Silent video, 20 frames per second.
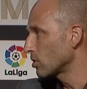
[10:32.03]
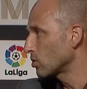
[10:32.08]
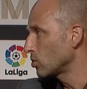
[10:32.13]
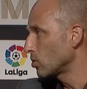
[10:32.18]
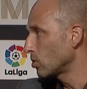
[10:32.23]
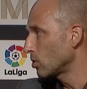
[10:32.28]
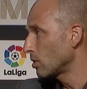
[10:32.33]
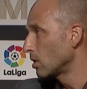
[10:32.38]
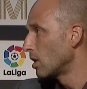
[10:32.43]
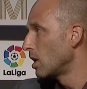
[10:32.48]

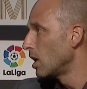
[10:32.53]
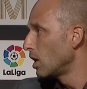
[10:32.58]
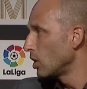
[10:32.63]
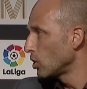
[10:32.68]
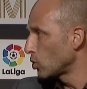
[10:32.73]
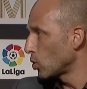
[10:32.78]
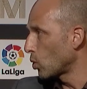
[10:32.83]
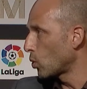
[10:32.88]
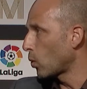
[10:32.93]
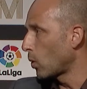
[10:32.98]
tool
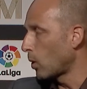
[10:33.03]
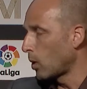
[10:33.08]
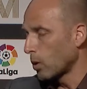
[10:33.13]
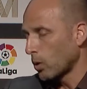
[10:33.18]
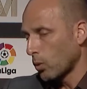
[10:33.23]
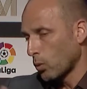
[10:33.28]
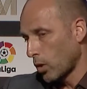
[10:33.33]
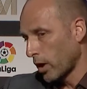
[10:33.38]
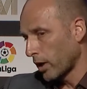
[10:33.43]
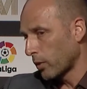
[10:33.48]
to wor
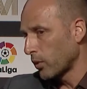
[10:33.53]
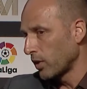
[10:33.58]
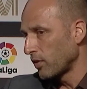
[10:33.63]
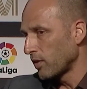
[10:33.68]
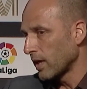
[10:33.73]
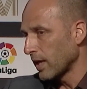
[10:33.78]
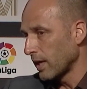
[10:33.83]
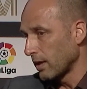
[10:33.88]
work with